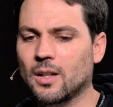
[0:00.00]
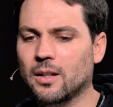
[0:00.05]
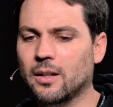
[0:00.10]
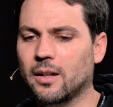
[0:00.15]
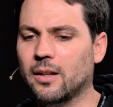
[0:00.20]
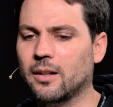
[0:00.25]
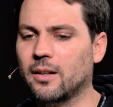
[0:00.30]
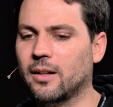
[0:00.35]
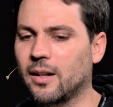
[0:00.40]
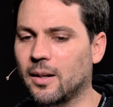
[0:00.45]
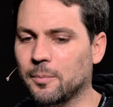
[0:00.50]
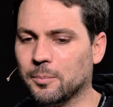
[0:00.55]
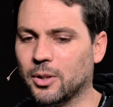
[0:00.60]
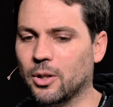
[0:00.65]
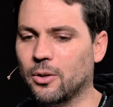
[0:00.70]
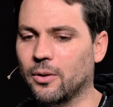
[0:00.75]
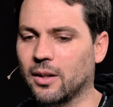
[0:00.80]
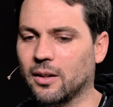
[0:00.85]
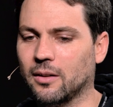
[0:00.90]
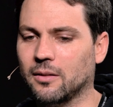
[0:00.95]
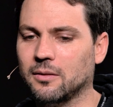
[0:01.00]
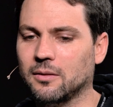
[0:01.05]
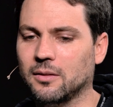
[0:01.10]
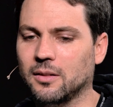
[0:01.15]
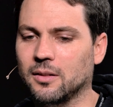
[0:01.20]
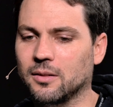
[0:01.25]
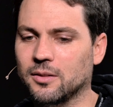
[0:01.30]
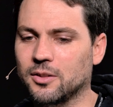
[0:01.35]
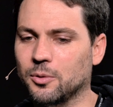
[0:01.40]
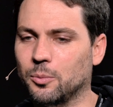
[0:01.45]
I ended up going
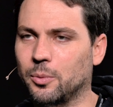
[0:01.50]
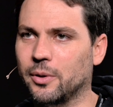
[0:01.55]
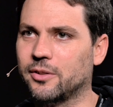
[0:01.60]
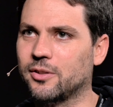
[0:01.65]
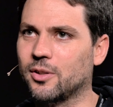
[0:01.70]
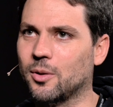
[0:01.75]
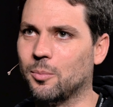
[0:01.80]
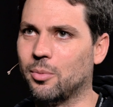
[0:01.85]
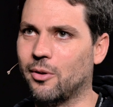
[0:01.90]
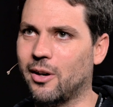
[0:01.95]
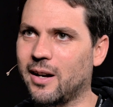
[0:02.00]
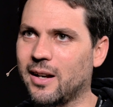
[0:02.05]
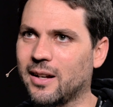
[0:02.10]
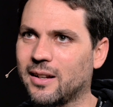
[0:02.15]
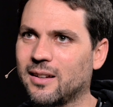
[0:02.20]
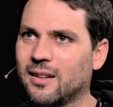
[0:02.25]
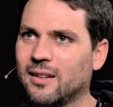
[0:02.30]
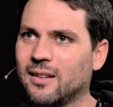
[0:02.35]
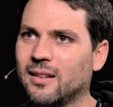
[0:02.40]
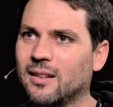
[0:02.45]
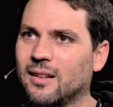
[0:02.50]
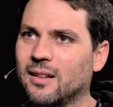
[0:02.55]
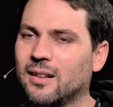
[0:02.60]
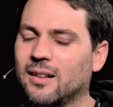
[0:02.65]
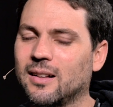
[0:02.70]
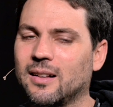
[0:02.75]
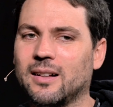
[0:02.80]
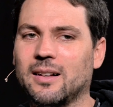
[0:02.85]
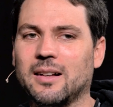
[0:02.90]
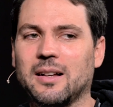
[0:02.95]
into winter break
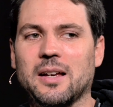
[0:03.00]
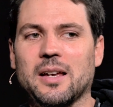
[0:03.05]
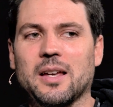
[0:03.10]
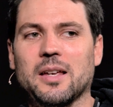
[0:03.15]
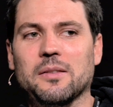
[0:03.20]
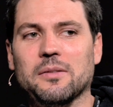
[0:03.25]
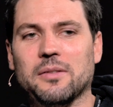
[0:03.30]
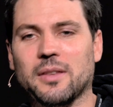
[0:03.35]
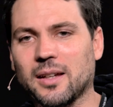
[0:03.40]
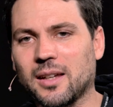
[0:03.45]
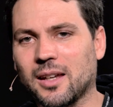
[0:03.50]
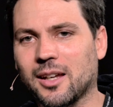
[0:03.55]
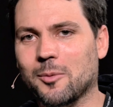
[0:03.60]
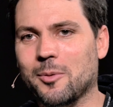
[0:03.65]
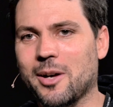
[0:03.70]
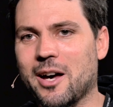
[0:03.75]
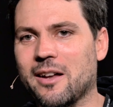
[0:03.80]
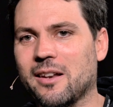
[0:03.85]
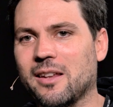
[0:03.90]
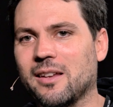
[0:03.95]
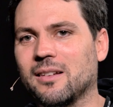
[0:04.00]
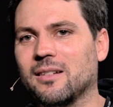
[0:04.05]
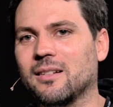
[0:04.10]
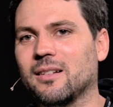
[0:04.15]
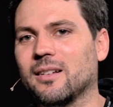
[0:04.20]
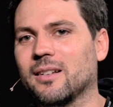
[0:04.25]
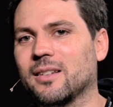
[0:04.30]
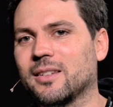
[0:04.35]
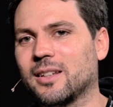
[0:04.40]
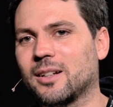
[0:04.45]
and thinking about it.
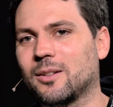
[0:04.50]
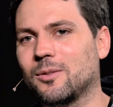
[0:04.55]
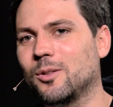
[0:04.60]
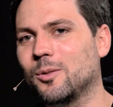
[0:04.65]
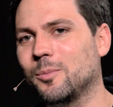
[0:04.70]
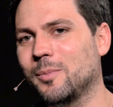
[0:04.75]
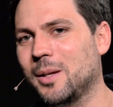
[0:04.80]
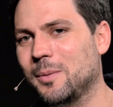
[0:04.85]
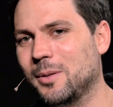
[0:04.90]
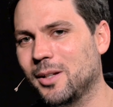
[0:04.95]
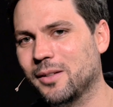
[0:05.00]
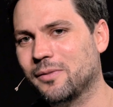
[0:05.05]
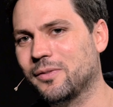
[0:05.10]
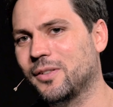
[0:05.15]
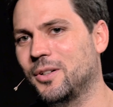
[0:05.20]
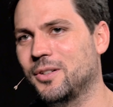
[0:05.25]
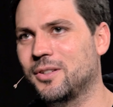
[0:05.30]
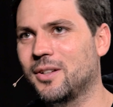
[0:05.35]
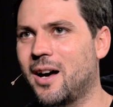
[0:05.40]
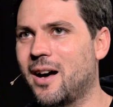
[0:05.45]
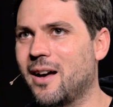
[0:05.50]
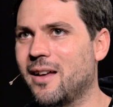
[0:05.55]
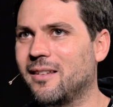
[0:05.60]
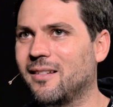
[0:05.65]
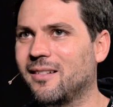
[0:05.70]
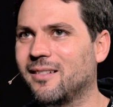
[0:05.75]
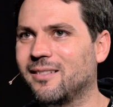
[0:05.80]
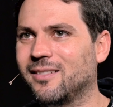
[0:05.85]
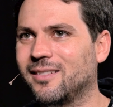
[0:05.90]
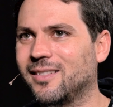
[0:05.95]
I was like, well, maybe if there's not,
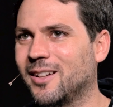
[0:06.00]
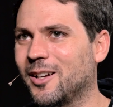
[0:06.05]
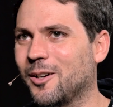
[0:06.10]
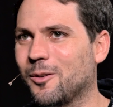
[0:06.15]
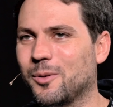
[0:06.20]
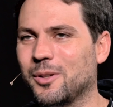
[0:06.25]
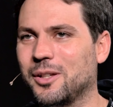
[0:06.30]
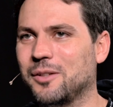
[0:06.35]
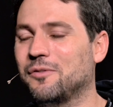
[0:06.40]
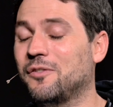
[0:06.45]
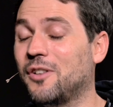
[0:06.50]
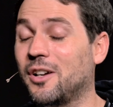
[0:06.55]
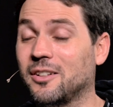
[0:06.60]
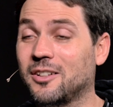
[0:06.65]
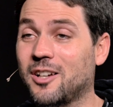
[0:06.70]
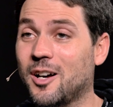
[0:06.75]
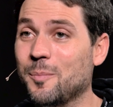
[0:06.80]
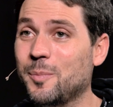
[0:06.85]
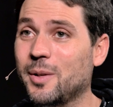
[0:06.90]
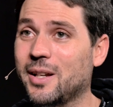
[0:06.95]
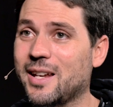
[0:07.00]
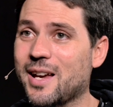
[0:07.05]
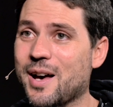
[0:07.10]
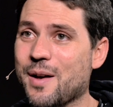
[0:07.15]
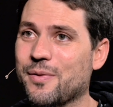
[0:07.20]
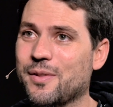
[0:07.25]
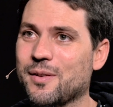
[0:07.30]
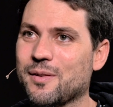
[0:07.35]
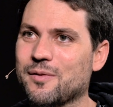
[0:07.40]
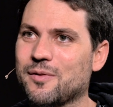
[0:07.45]
a really fun company
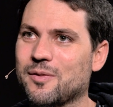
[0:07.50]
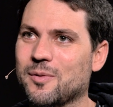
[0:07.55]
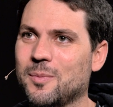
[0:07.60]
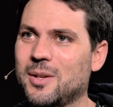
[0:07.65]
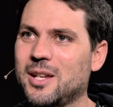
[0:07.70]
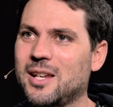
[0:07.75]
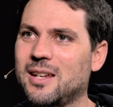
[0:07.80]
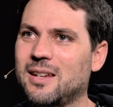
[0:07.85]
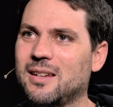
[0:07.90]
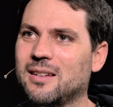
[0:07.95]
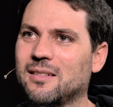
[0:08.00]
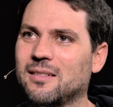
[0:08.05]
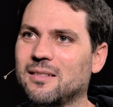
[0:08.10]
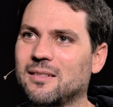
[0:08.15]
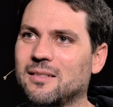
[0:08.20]
out there for me.